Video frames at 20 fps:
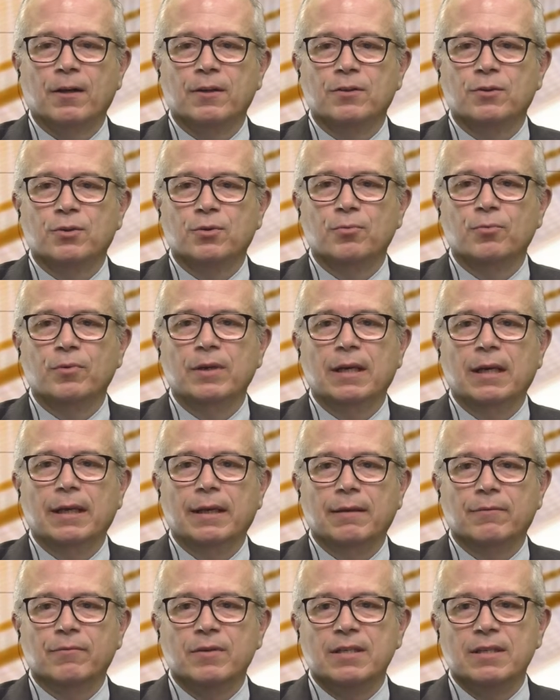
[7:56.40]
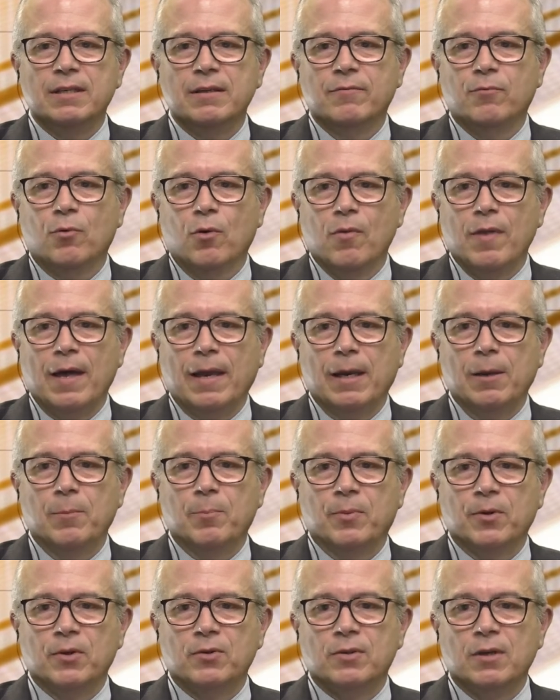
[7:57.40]
really receive all that
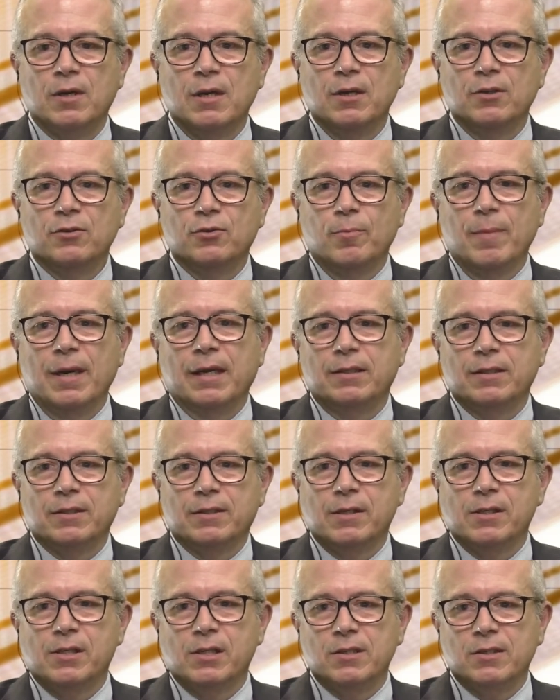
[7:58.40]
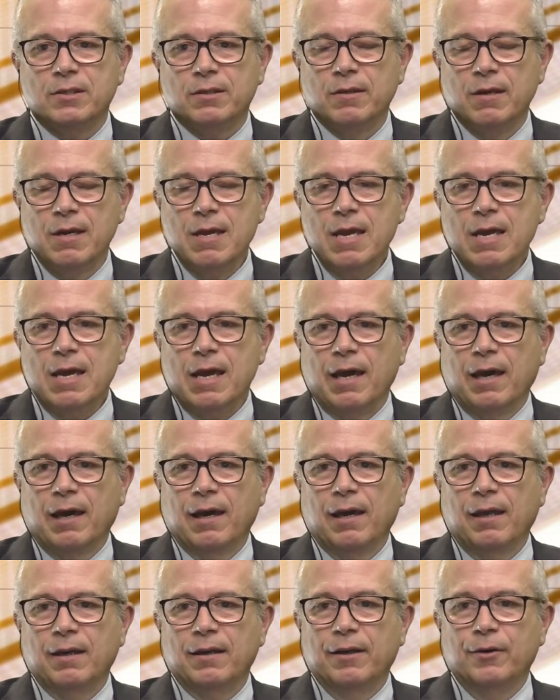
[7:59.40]
input to make decisions.
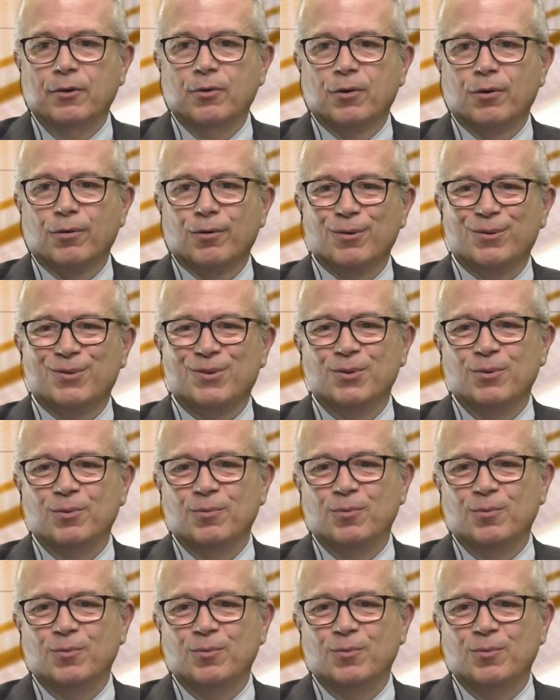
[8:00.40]
And in order to